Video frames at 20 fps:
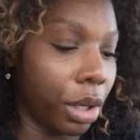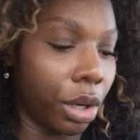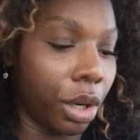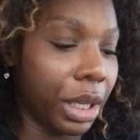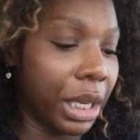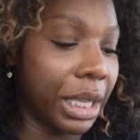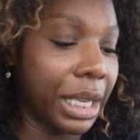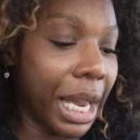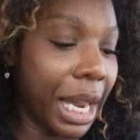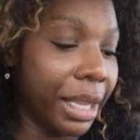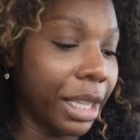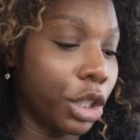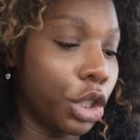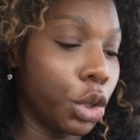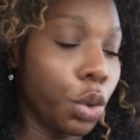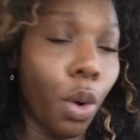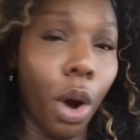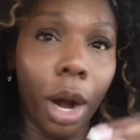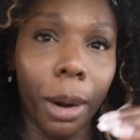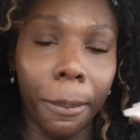on a day
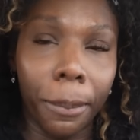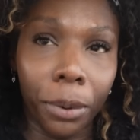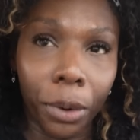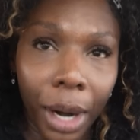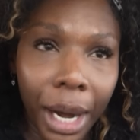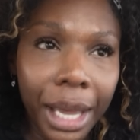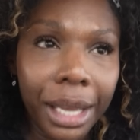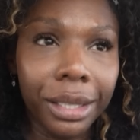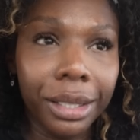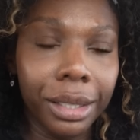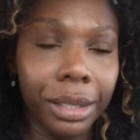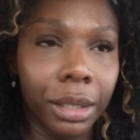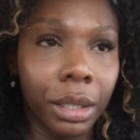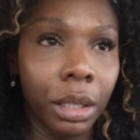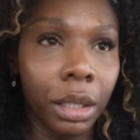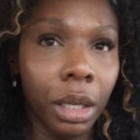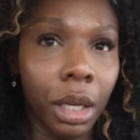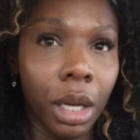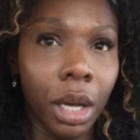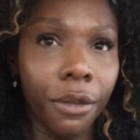that you are
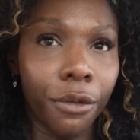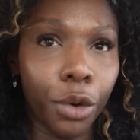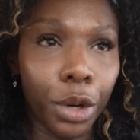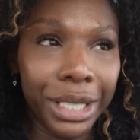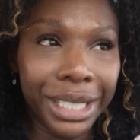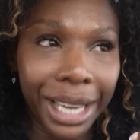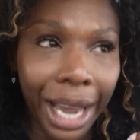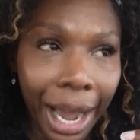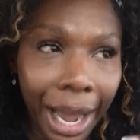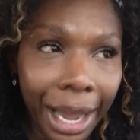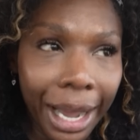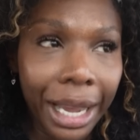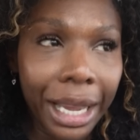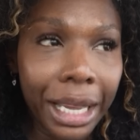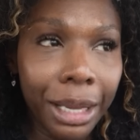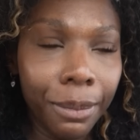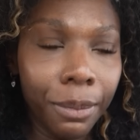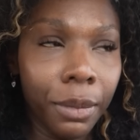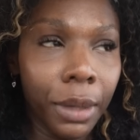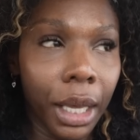pressed for
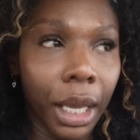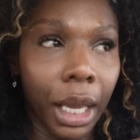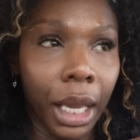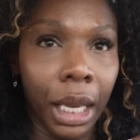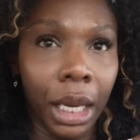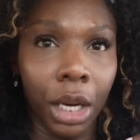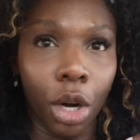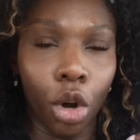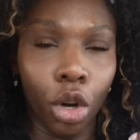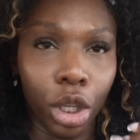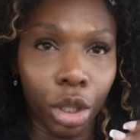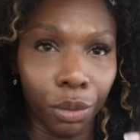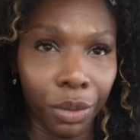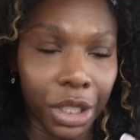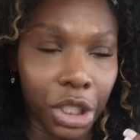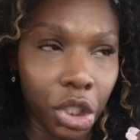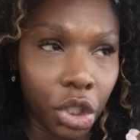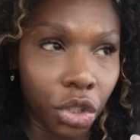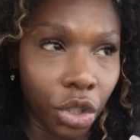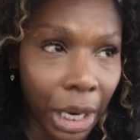time and on a
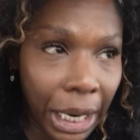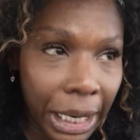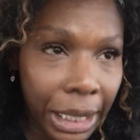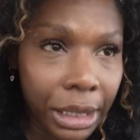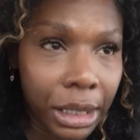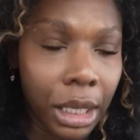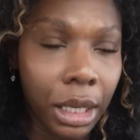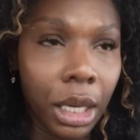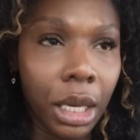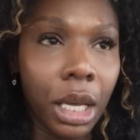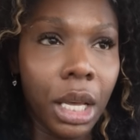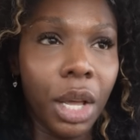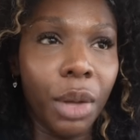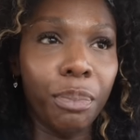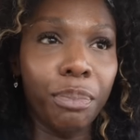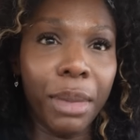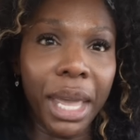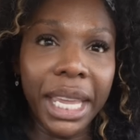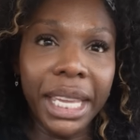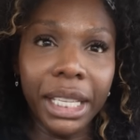restraint,
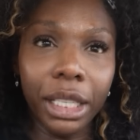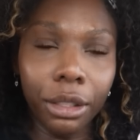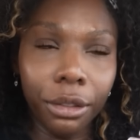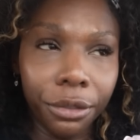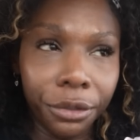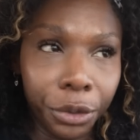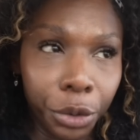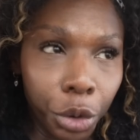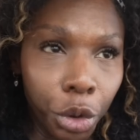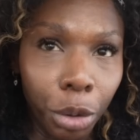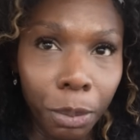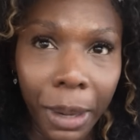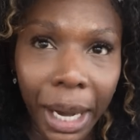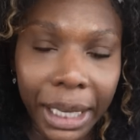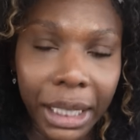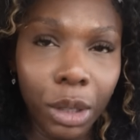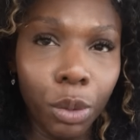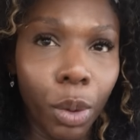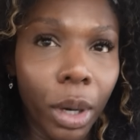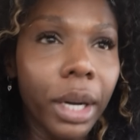make it a full
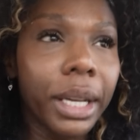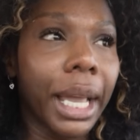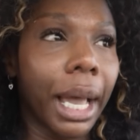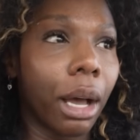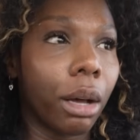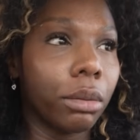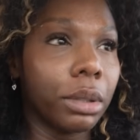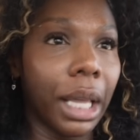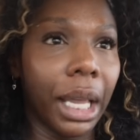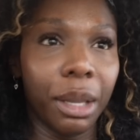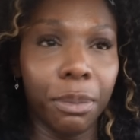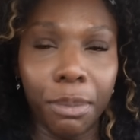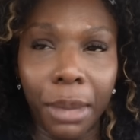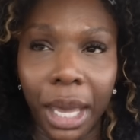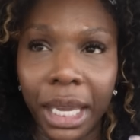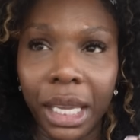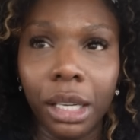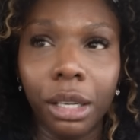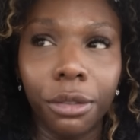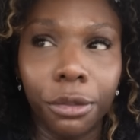body workout. Like,
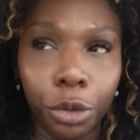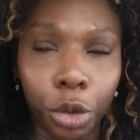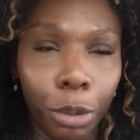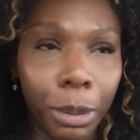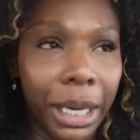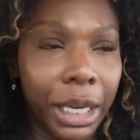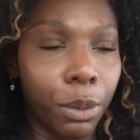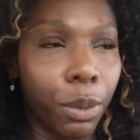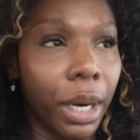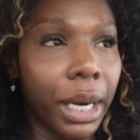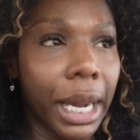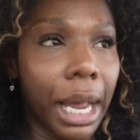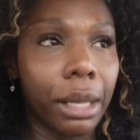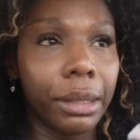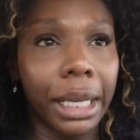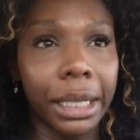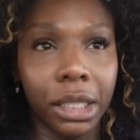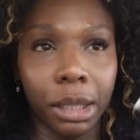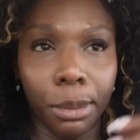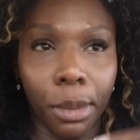make it a full body
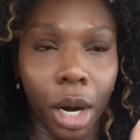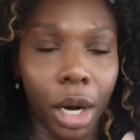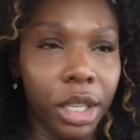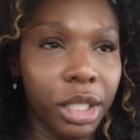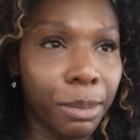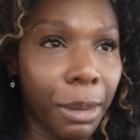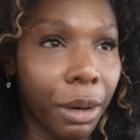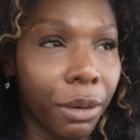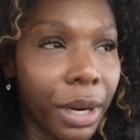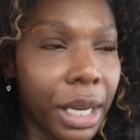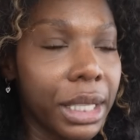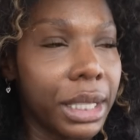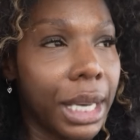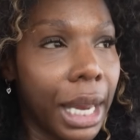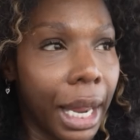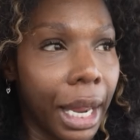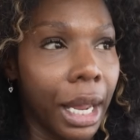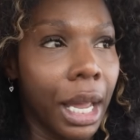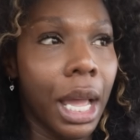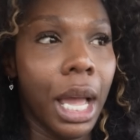workout. Like, tomorrow's my rest
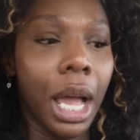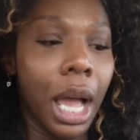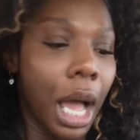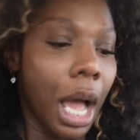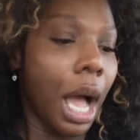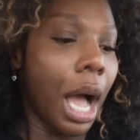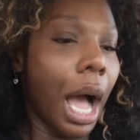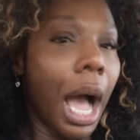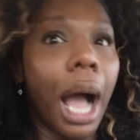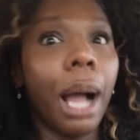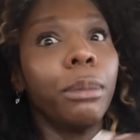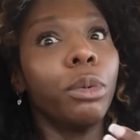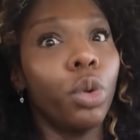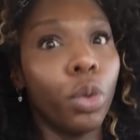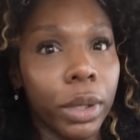day. I'm